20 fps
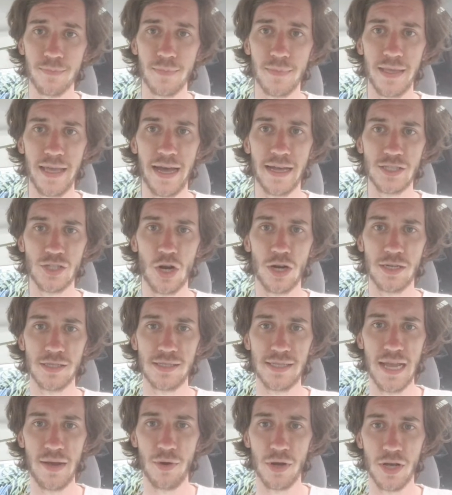it's hard to
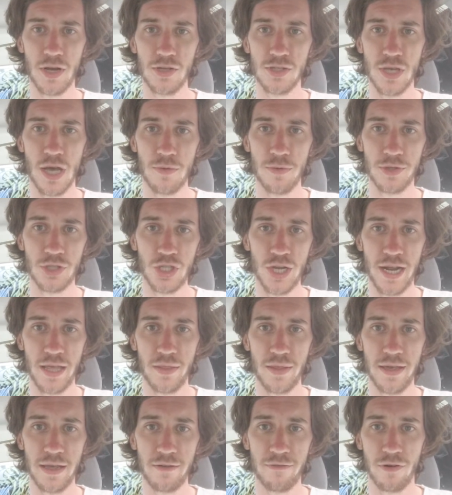say what goes on with
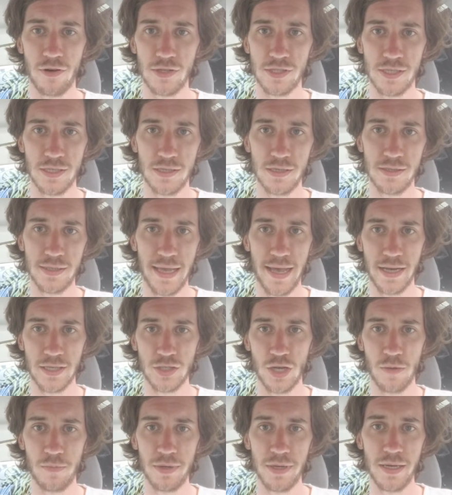Chainlink versus
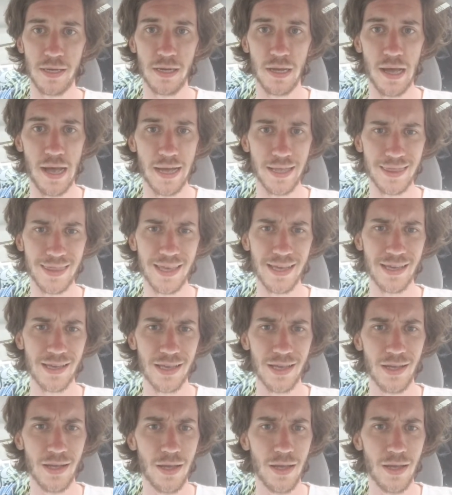XRP. I think.